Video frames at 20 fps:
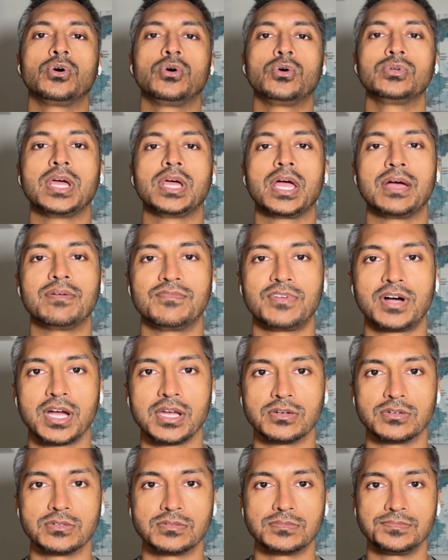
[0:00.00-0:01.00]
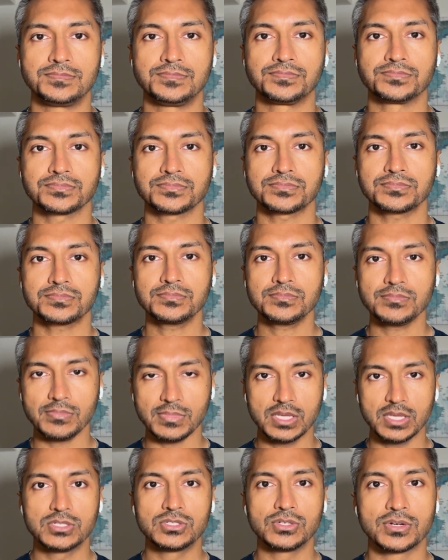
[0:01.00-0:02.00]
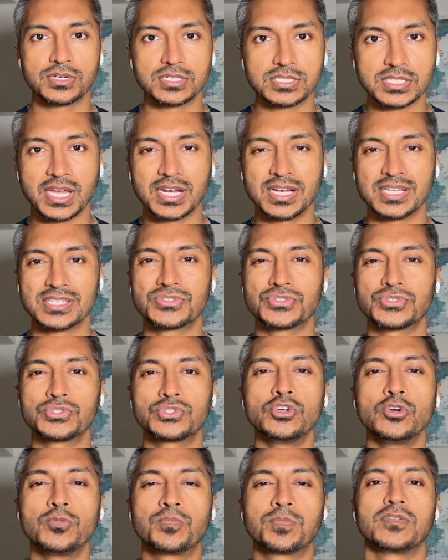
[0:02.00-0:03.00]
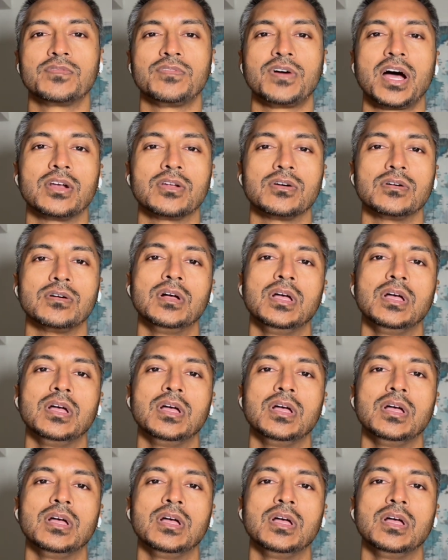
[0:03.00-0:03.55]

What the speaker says: damn vital. Do you understand? It's super vital